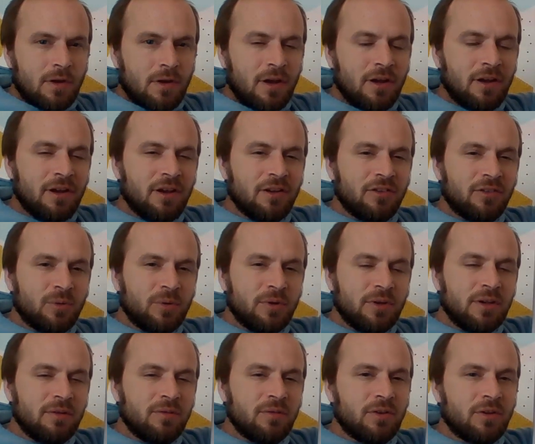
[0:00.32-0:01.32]
Hi guys, I
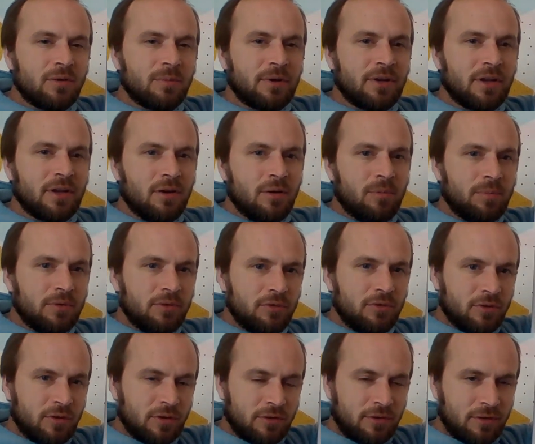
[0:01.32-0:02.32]
wanted to give you a little bit of help
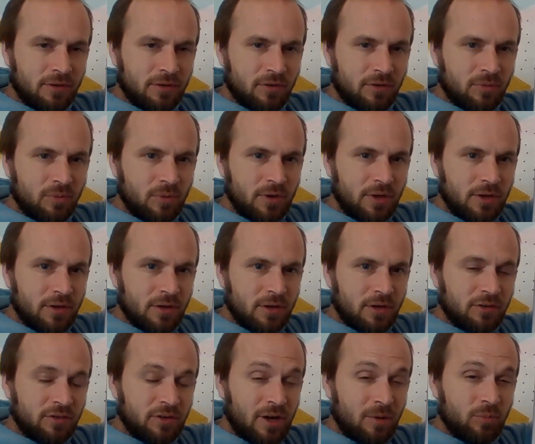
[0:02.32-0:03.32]
instruction this week
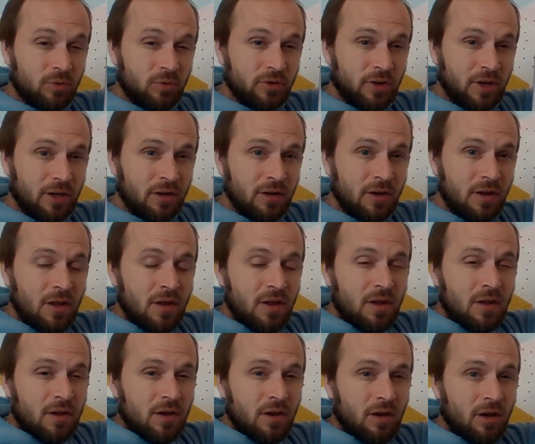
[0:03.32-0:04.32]
on Chapter 10.
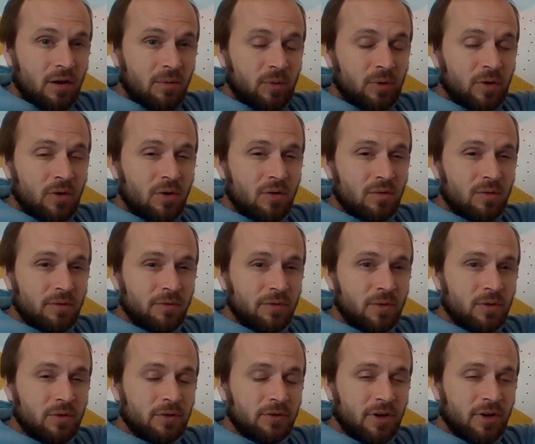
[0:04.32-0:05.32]
I'm going to go over a
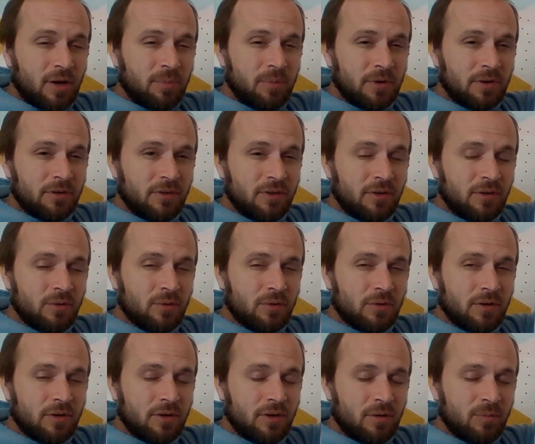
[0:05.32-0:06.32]
few of the topics that
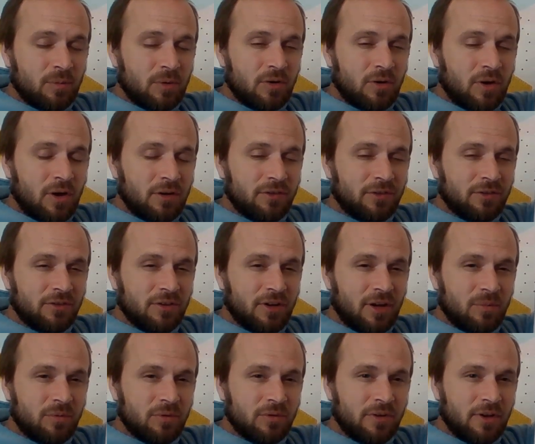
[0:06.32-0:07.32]
you'll come across in
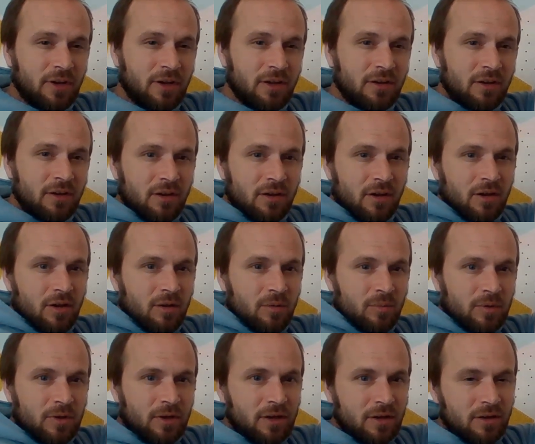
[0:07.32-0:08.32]
Chapter 10,
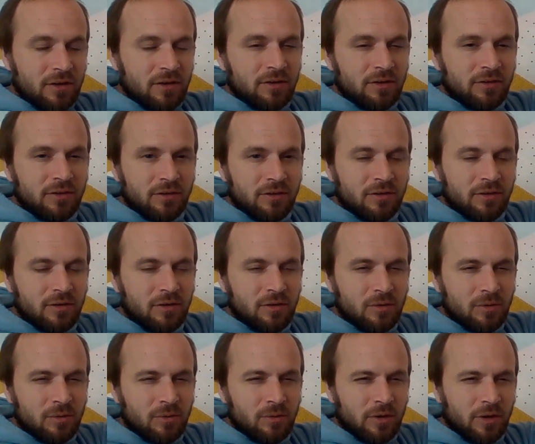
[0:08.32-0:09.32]
in addition to
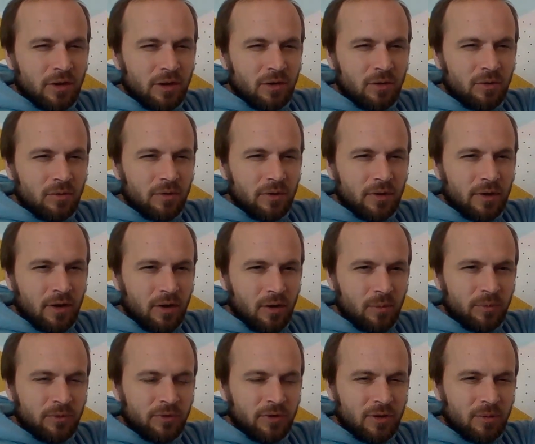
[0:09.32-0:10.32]
you looking over the
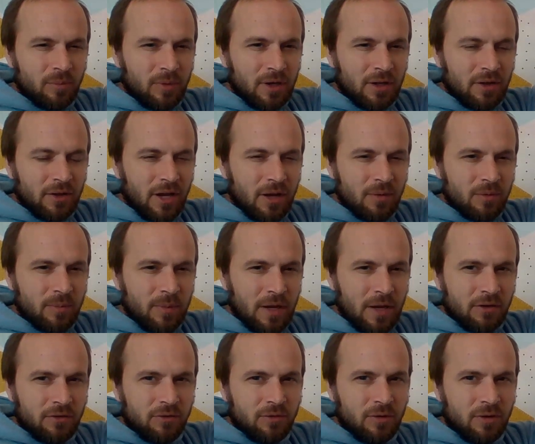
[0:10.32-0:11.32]
helps on the My Lab and
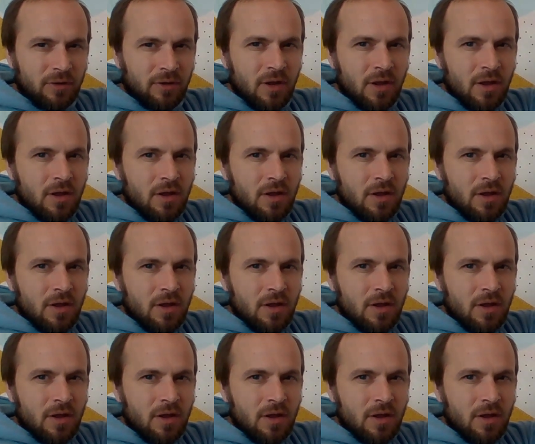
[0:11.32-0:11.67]
Mastering.